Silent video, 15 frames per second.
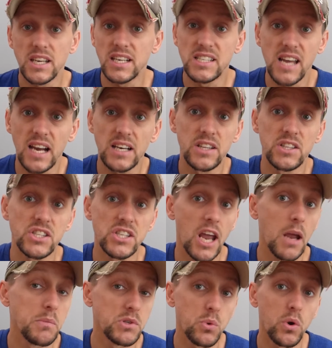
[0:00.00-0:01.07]
exactly the
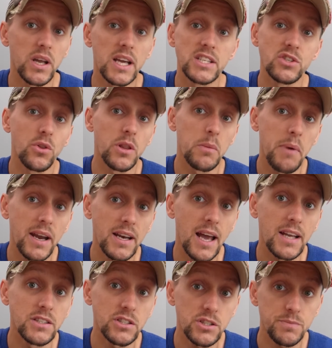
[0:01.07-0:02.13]
same as what it is on the main
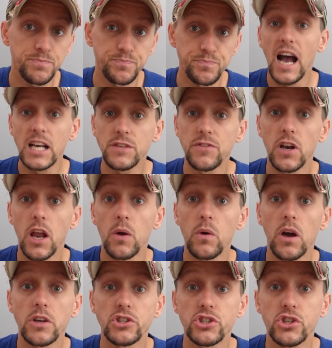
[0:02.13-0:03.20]
lens. As for low
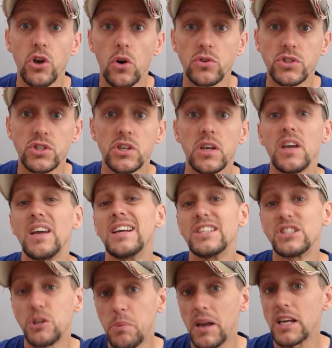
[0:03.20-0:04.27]
light shots,
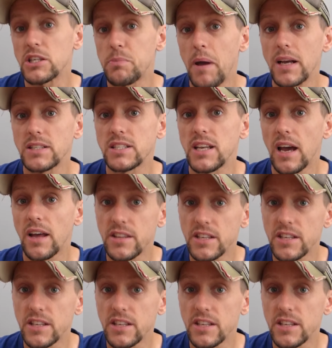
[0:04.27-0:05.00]
to be expected at